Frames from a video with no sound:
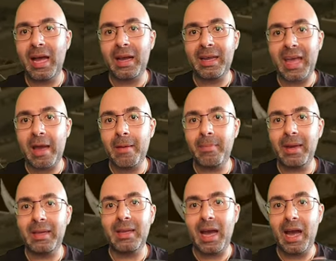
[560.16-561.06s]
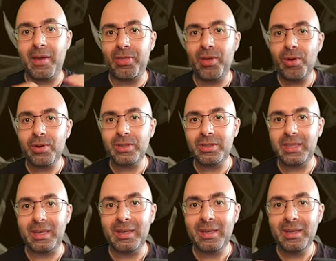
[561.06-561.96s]
gambling
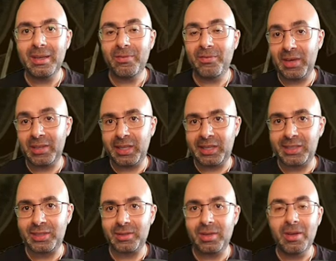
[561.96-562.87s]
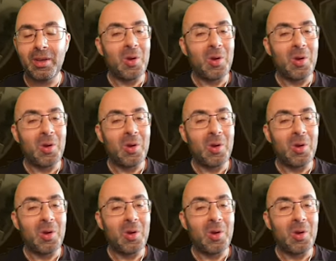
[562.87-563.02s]
authority foundation?